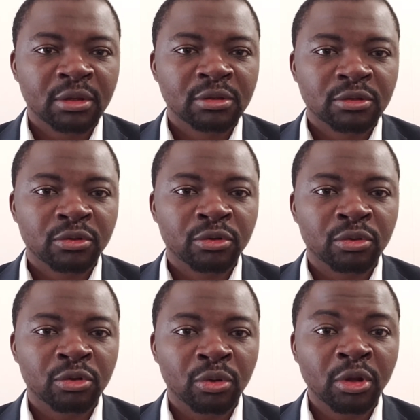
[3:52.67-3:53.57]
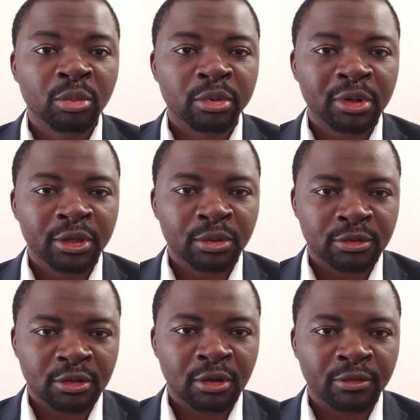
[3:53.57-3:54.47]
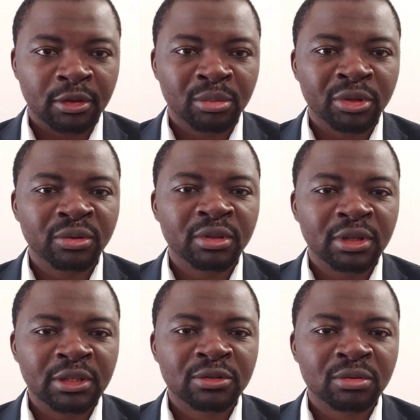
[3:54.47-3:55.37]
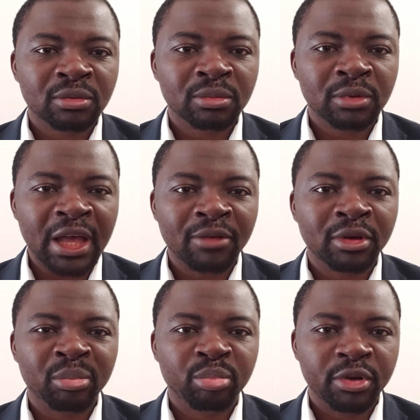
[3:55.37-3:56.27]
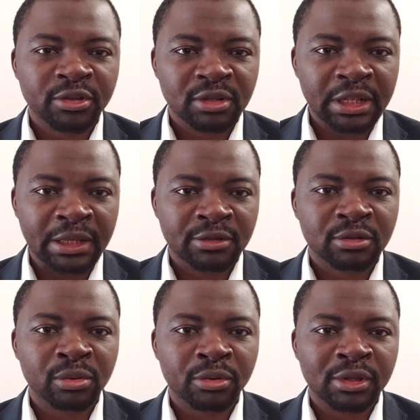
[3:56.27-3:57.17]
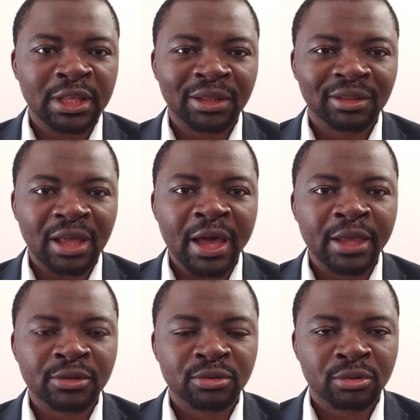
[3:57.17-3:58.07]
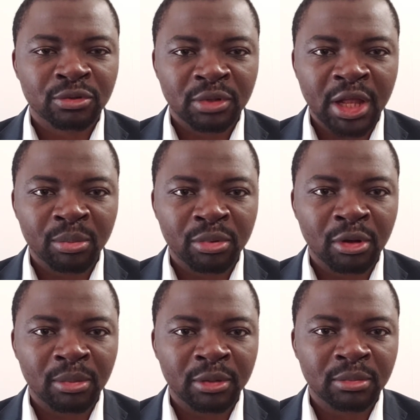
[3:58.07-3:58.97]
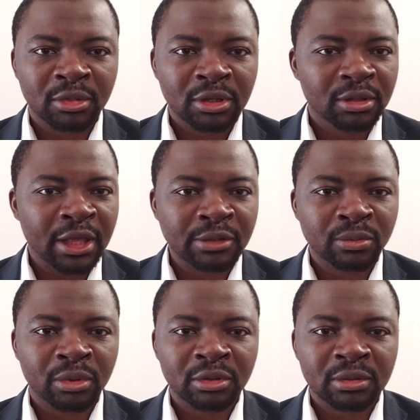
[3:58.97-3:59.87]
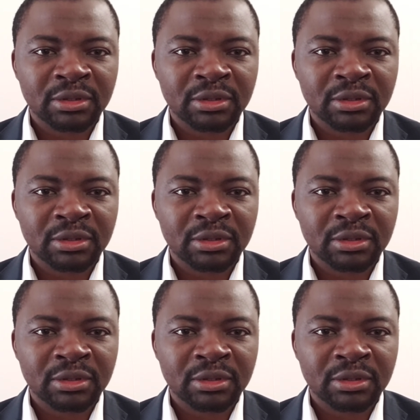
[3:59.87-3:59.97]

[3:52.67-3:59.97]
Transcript: So you know the problem you're solving, but you need to have a personal story that ties you to that problem. That's what